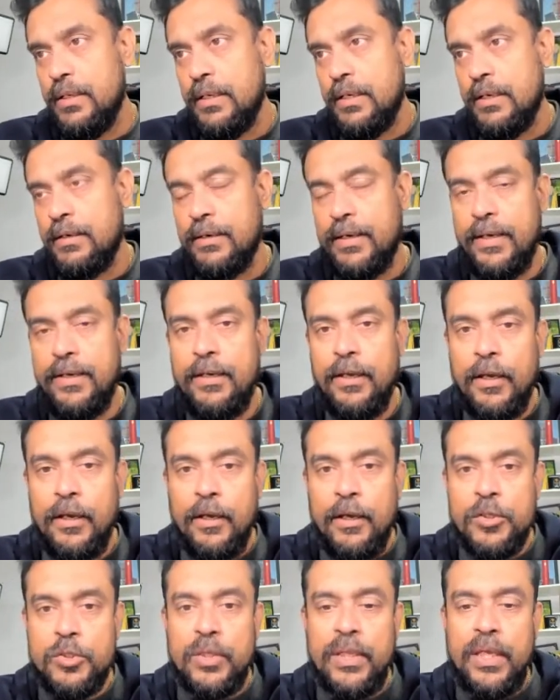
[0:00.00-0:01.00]
Right,
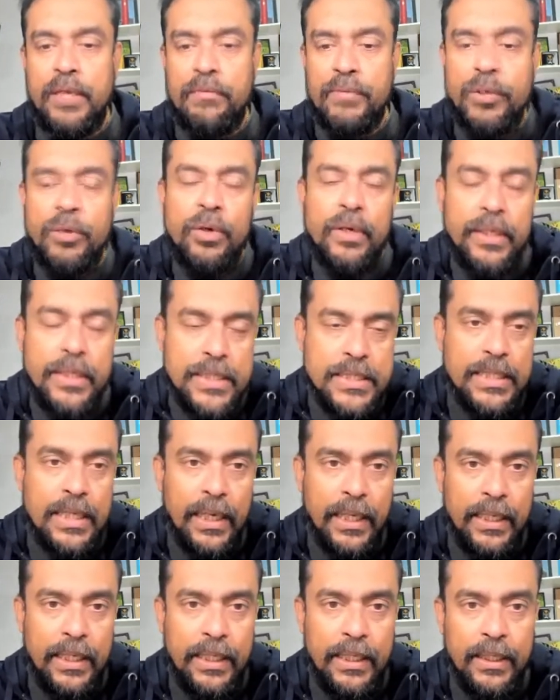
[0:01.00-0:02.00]
so then when you're
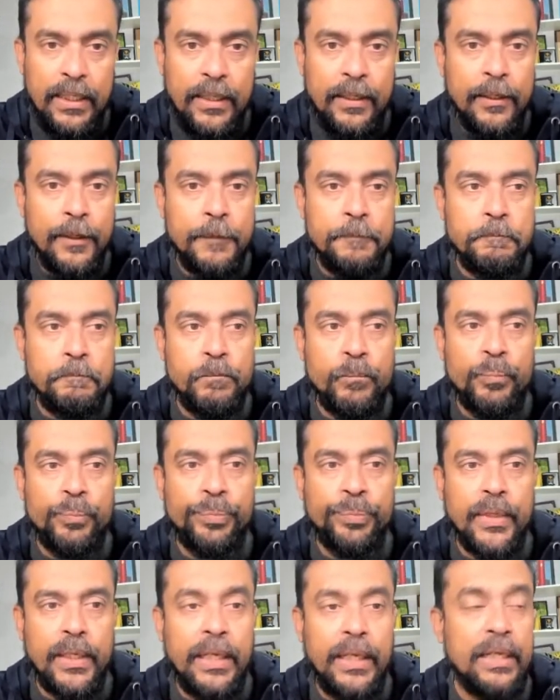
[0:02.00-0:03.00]
designing
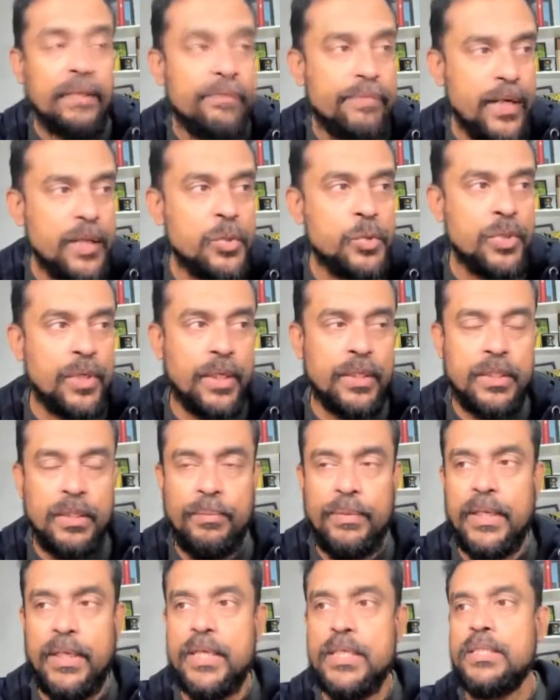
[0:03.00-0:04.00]
infrastructure,
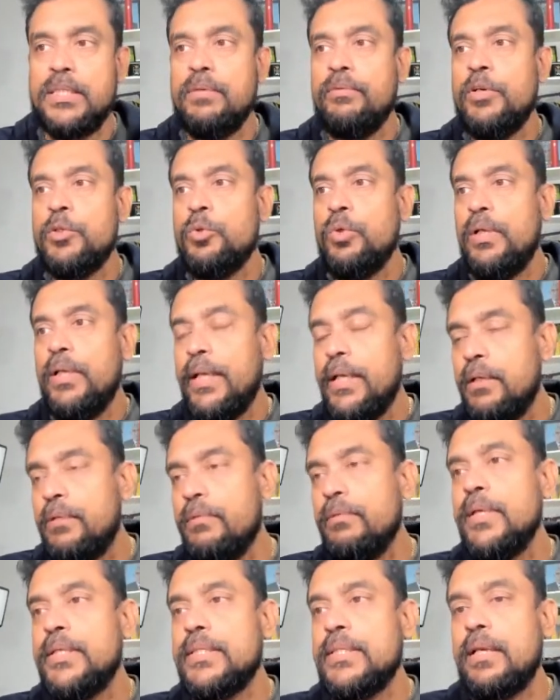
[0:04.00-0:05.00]
because virtual
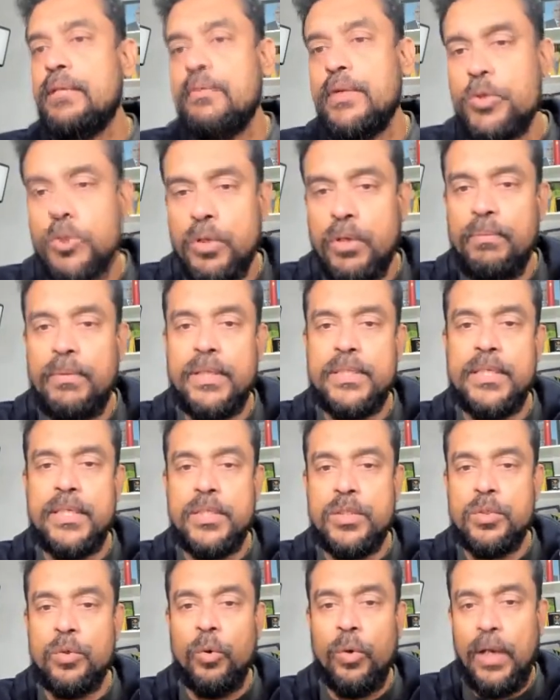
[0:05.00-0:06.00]
networks and virtual
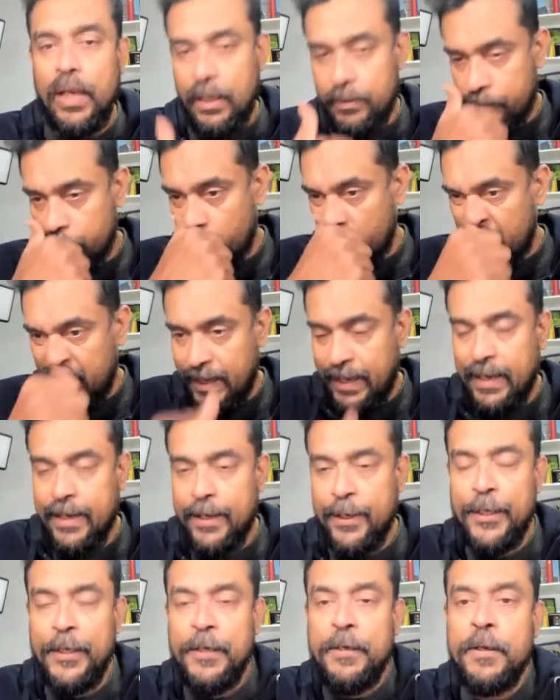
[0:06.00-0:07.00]
machines all are fallen
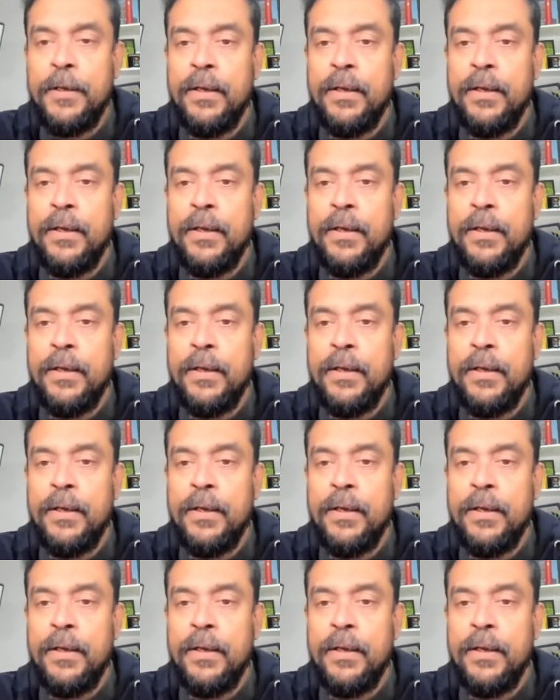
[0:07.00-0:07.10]
under